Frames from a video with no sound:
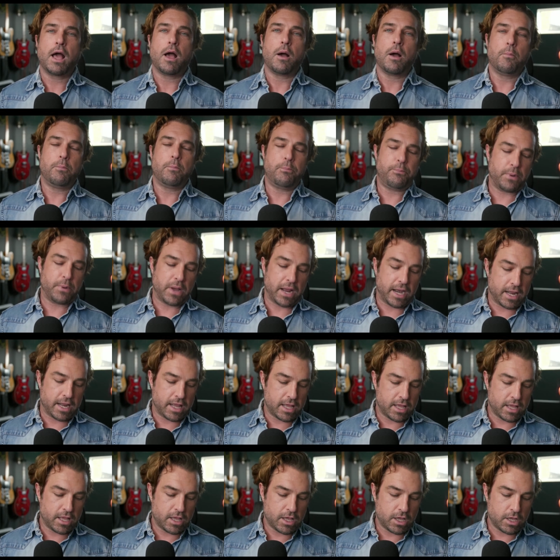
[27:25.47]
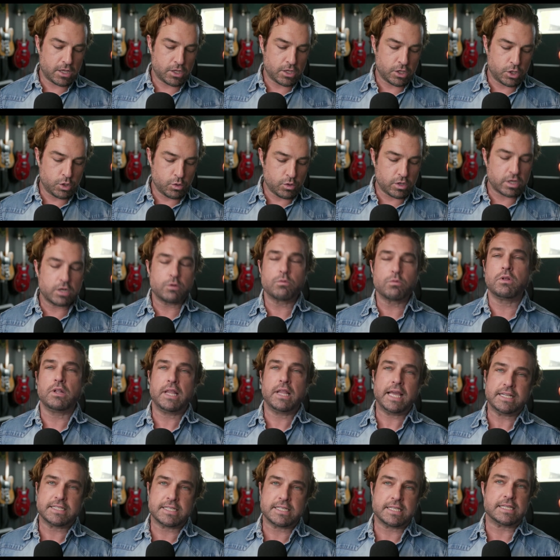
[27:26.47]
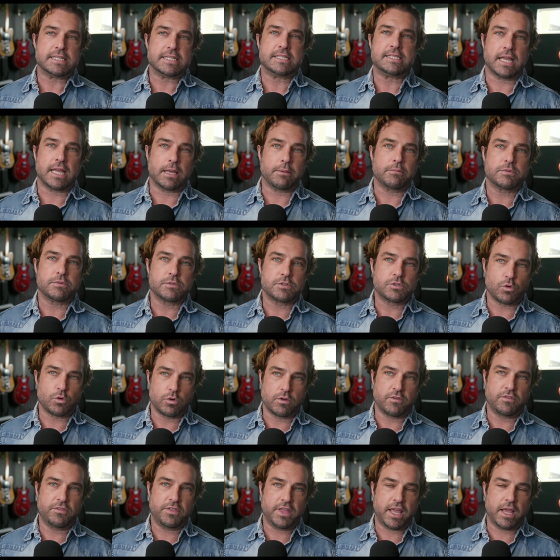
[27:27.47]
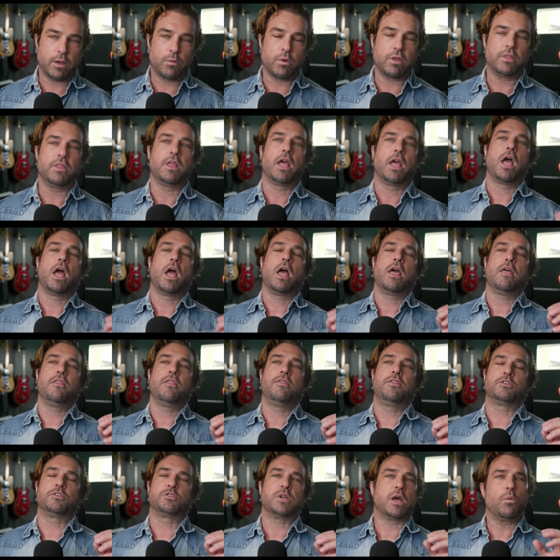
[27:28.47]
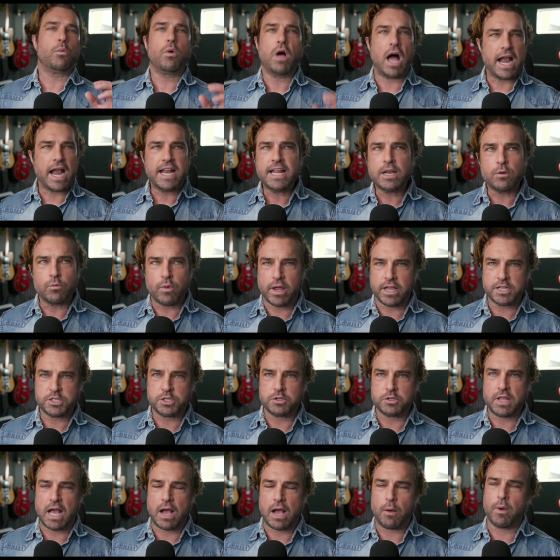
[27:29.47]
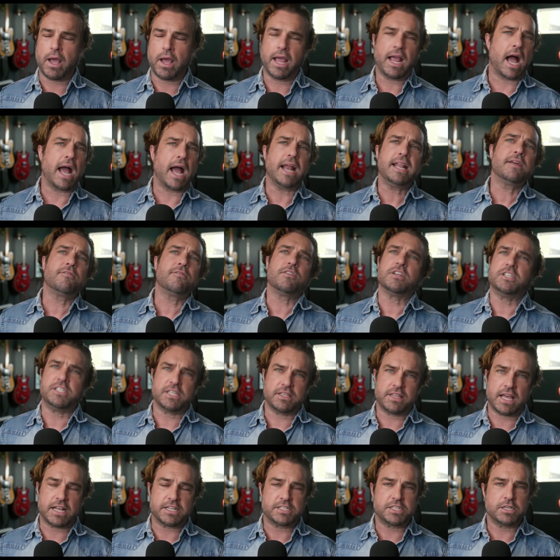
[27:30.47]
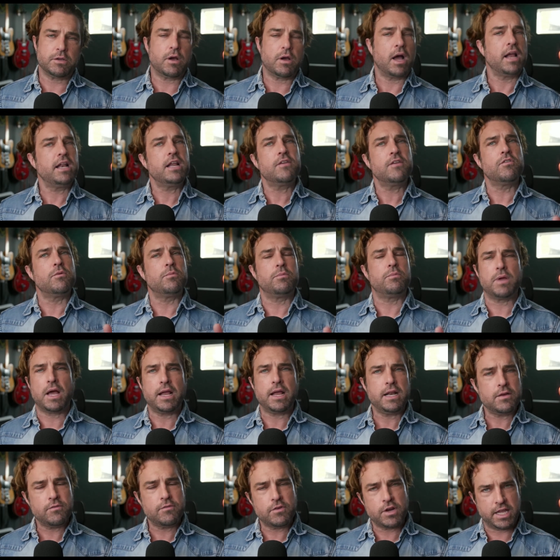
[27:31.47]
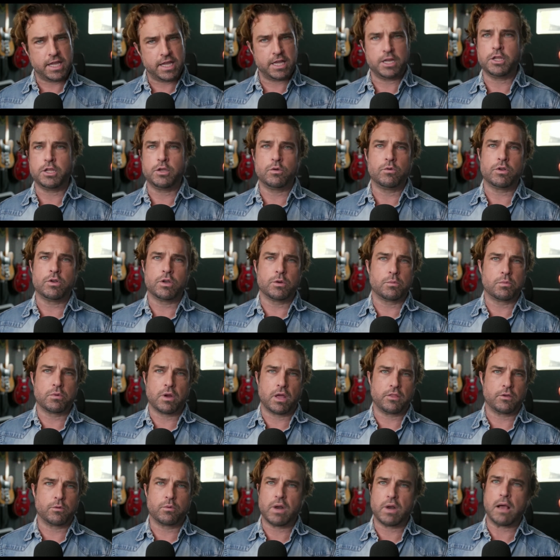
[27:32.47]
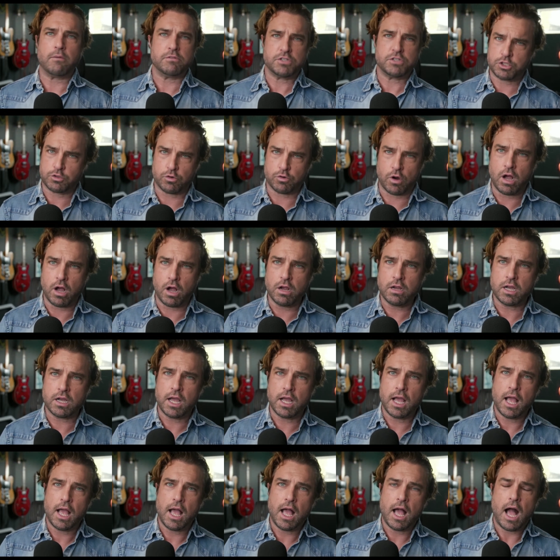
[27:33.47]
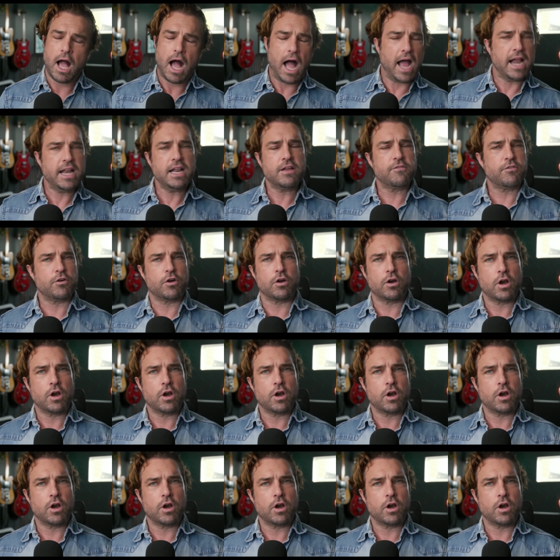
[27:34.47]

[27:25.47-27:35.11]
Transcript: But you can relate to the same sort of thing when I didn't raise you that way. I never did that to you. I never hit you and your brother when I was drunk. I never